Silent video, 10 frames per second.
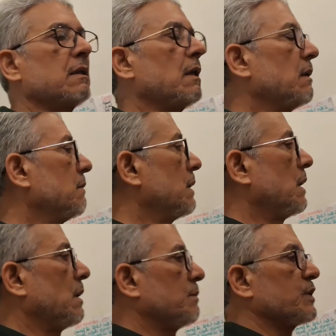
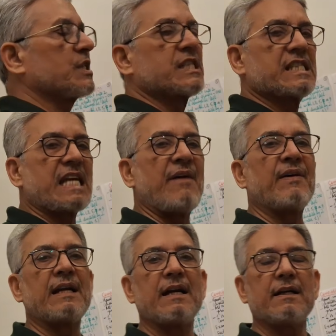
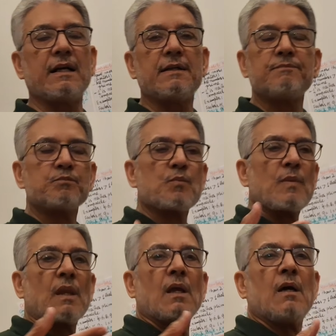
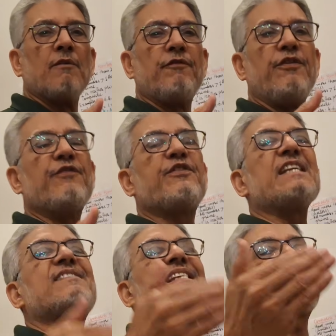
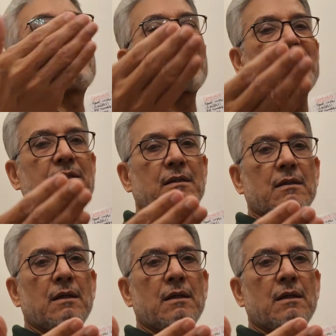756,